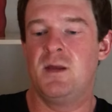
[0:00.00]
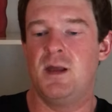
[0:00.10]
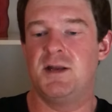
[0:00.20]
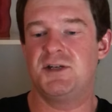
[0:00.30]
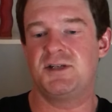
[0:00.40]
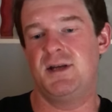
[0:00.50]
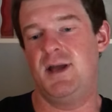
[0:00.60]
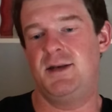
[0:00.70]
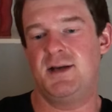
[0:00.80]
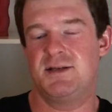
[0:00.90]

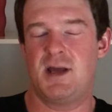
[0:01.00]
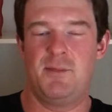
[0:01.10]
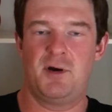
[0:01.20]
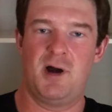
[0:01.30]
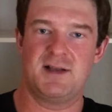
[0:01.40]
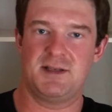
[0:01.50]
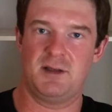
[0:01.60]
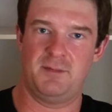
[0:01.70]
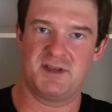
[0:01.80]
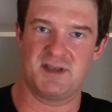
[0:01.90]
It does come across a
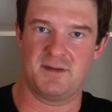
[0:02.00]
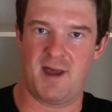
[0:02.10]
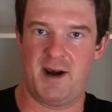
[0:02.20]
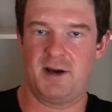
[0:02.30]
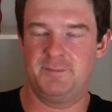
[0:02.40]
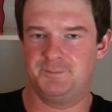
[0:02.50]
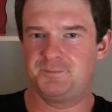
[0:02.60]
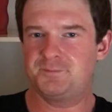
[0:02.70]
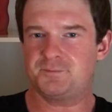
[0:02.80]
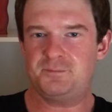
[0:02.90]
little bit synthetic
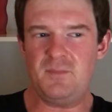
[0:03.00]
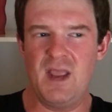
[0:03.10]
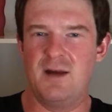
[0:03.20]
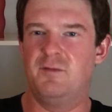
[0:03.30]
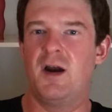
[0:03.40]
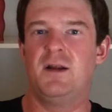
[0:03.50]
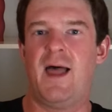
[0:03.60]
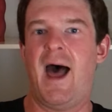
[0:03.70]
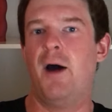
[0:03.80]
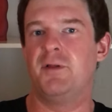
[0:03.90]
and very
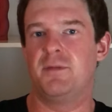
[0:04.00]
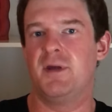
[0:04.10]
loud at the